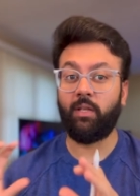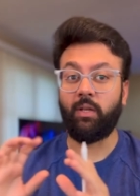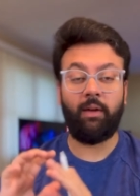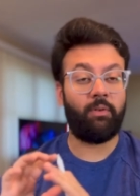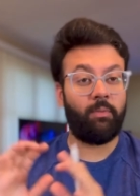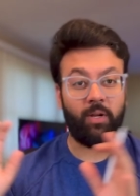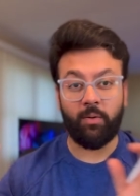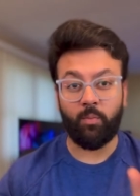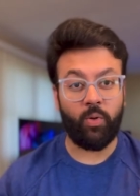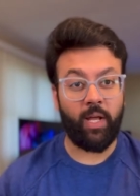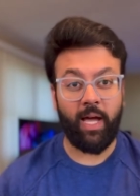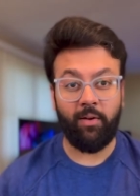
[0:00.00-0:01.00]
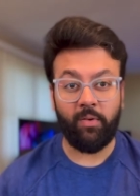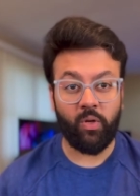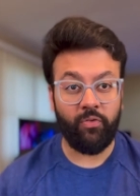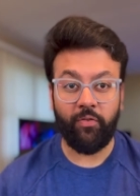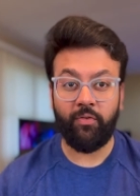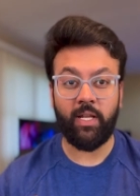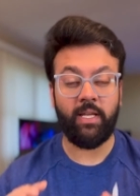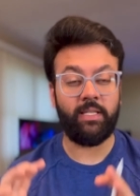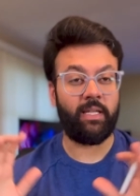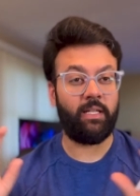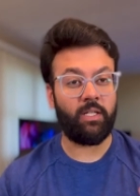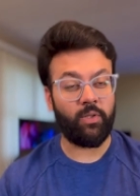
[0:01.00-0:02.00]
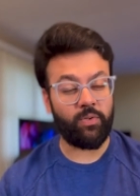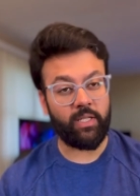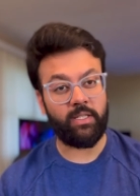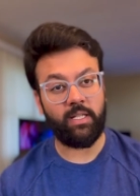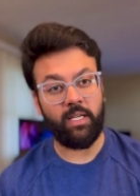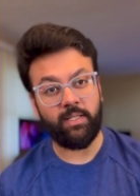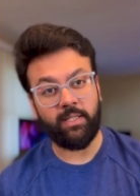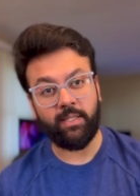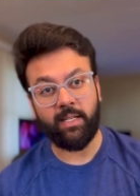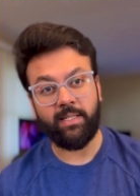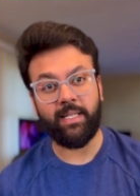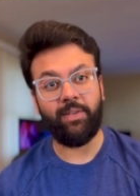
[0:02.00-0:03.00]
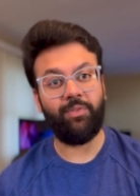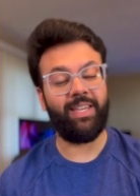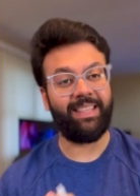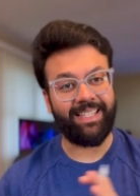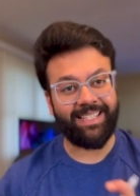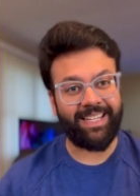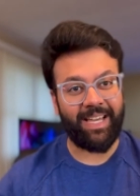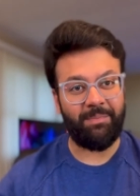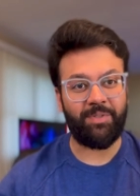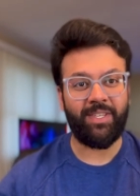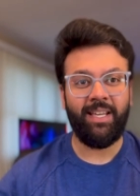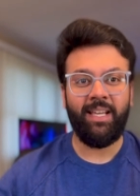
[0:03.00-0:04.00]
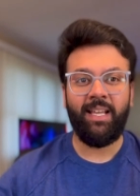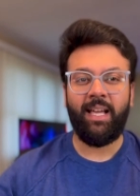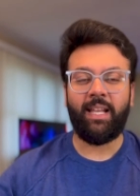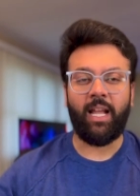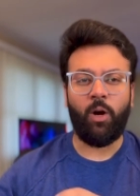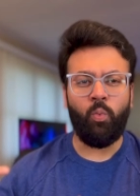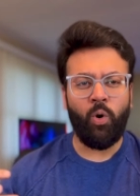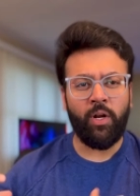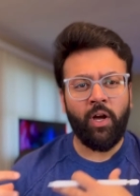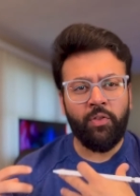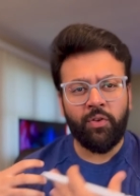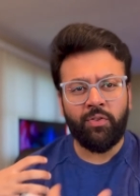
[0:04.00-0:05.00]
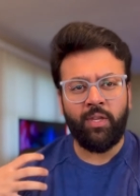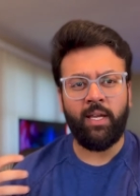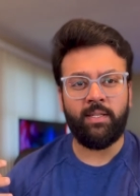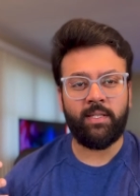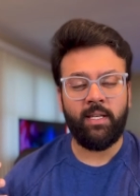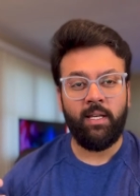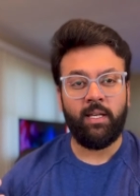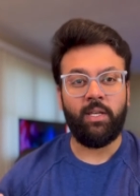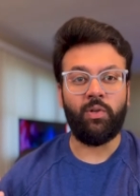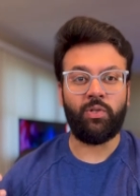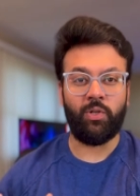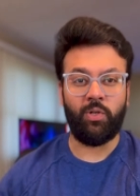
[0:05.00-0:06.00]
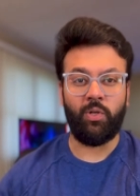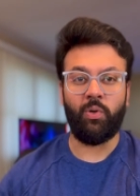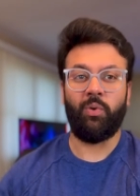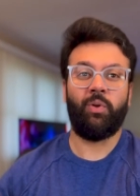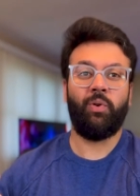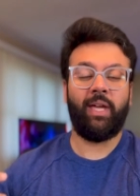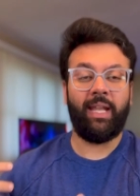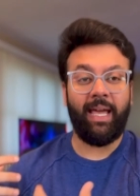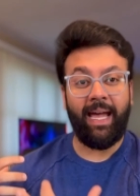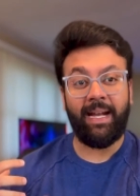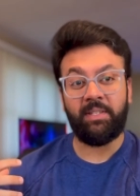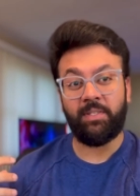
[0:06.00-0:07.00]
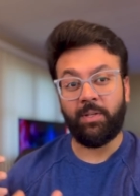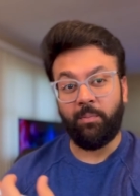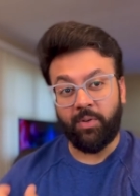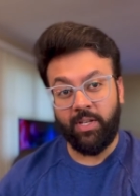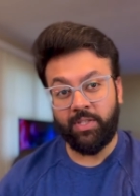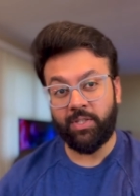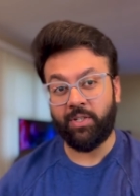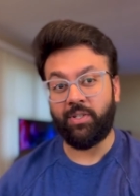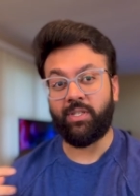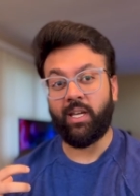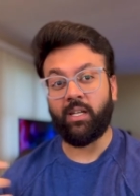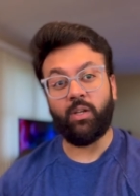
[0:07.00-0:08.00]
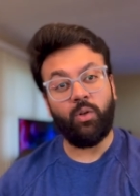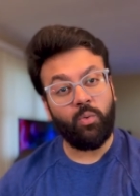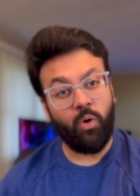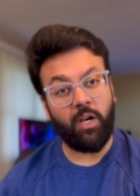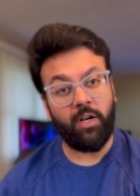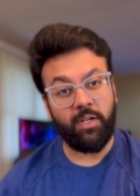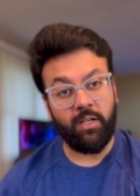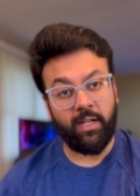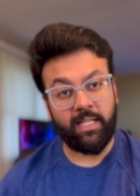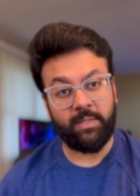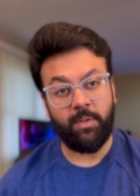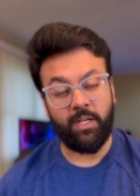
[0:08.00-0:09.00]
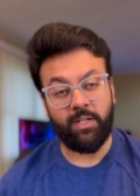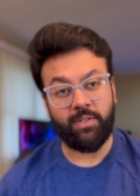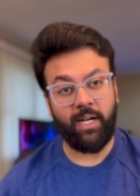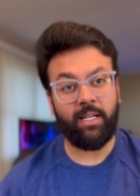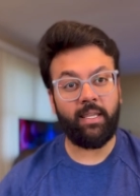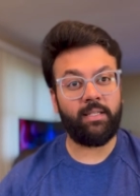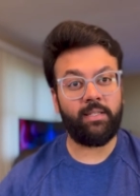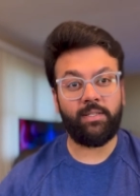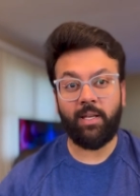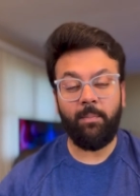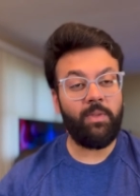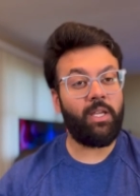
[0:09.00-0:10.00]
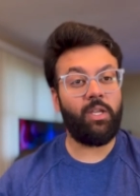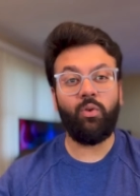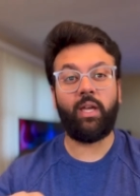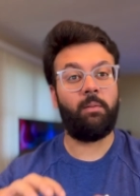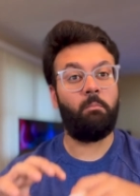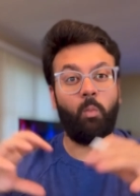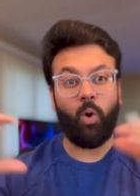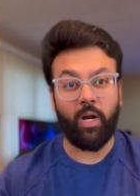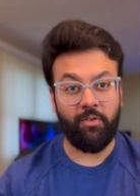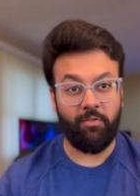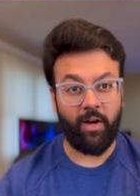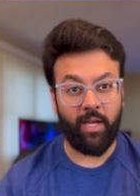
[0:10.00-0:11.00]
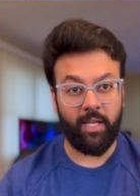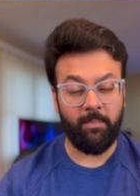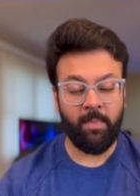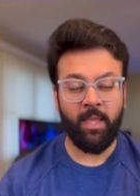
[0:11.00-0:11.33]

Everyone would have 250s and 260s in their CV in the steps. Now, what other things you should do? You can add some research and good volunteer experience, right? This is something you can modify.